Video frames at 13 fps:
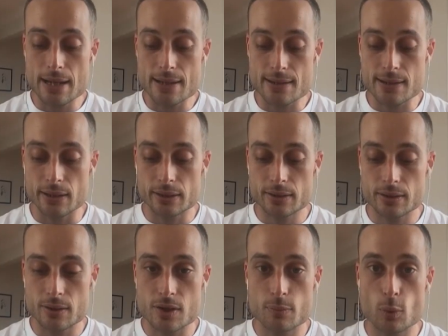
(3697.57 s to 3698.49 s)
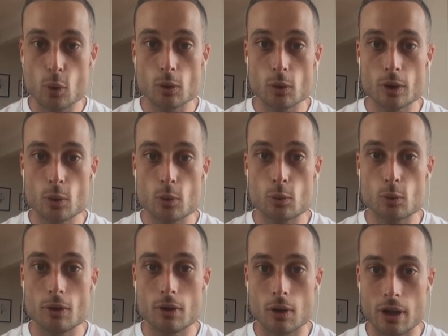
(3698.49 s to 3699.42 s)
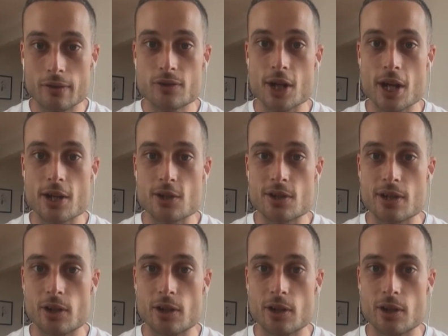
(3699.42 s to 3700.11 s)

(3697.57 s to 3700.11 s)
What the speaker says: Like, just those small little life changes that